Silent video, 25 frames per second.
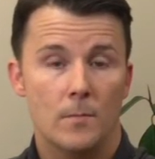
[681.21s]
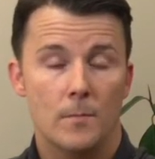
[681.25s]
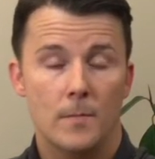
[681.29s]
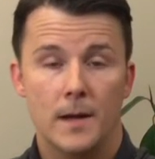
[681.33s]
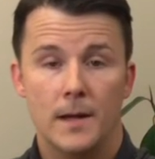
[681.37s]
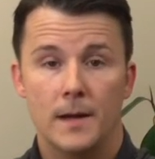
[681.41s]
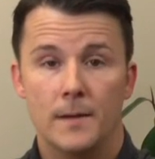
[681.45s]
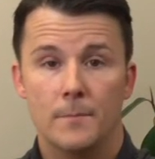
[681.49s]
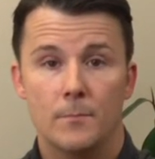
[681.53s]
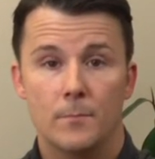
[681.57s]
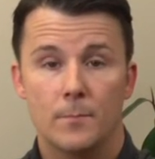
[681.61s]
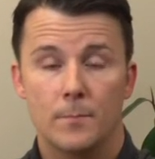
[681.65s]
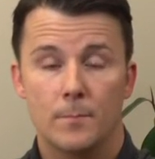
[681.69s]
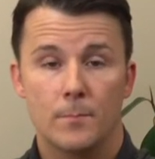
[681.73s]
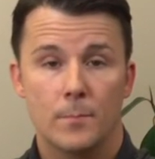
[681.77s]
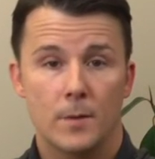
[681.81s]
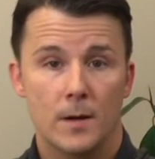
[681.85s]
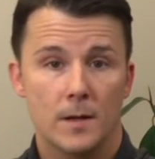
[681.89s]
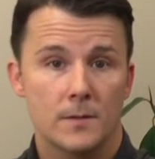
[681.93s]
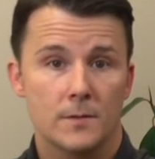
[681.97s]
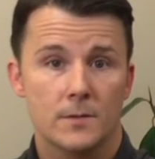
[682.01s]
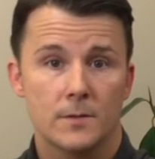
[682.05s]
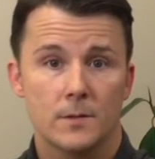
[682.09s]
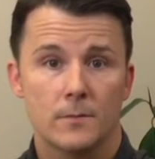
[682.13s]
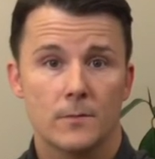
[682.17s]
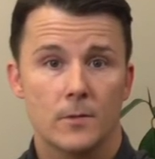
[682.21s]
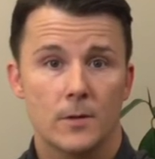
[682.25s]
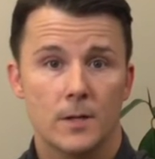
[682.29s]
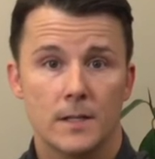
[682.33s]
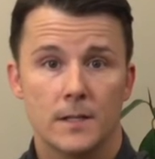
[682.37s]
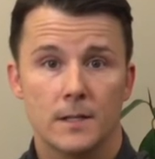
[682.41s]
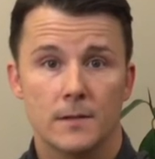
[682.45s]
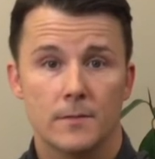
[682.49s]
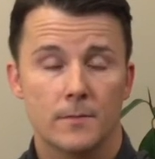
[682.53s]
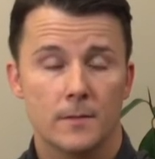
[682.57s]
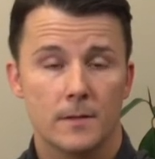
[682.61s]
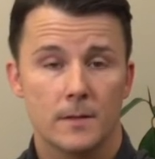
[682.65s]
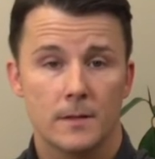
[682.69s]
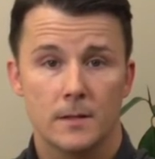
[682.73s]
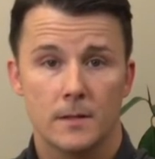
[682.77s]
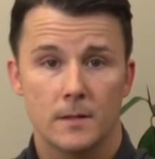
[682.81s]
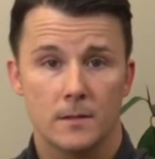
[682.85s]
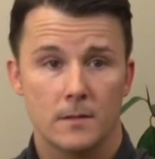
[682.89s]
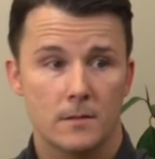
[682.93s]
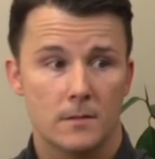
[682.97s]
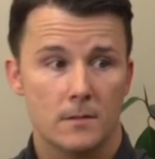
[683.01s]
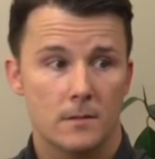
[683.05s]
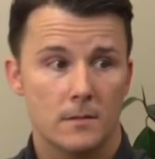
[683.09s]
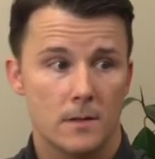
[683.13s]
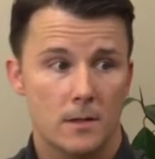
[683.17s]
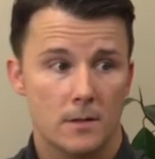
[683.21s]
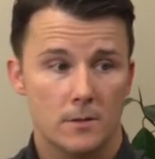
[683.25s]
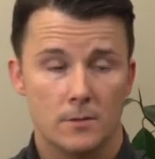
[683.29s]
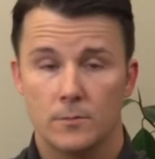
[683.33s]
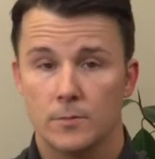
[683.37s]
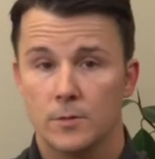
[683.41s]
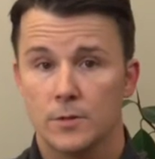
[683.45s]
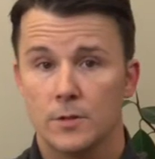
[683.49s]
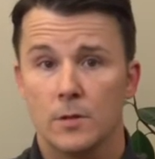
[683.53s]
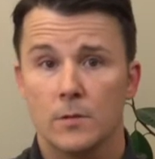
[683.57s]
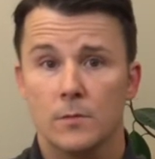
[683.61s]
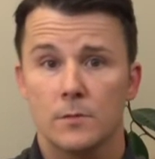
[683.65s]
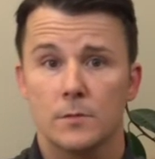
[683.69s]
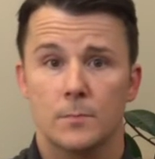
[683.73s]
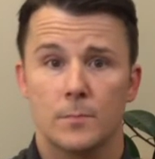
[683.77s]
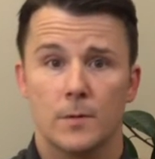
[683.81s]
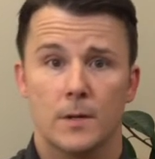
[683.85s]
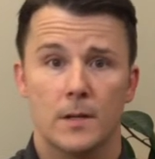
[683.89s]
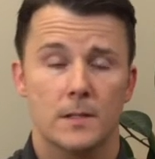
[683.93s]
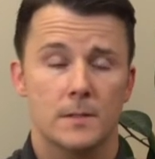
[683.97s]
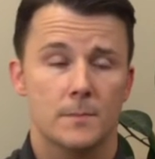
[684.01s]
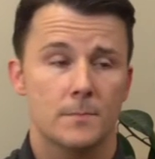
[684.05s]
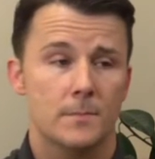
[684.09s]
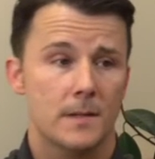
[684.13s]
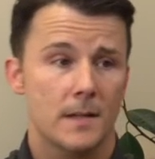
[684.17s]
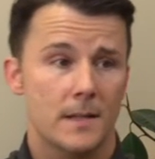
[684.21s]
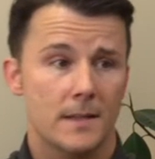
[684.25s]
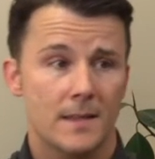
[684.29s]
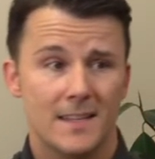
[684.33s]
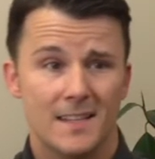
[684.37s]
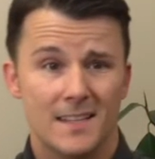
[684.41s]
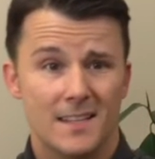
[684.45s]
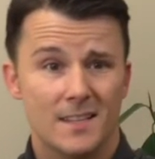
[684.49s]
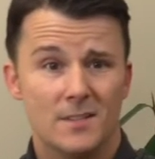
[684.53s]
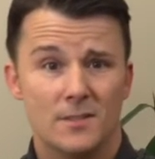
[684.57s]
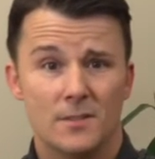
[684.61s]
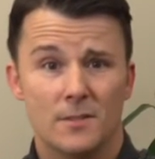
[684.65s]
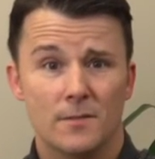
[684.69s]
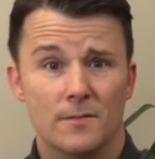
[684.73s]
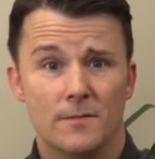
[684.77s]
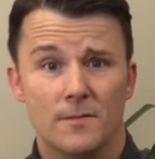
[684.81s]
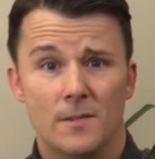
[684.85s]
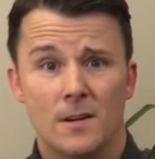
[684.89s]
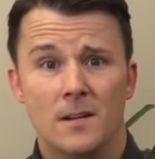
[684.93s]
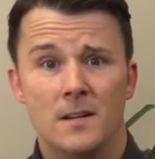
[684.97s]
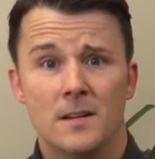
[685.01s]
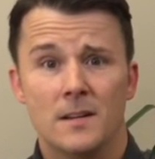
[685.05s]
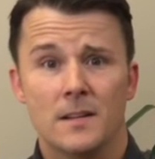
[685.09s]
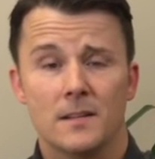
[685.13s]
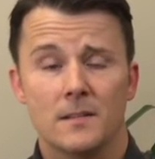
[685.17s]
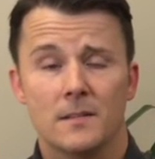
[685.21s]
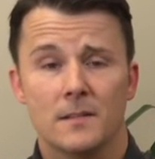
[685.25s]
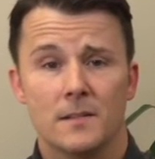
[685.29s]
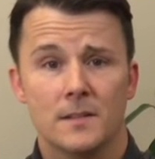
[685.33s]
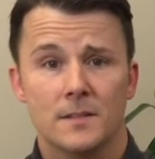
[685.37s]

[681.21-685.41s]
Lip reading: My breaths are very different than Dr. Rousseau's breaths, but I think his are fine.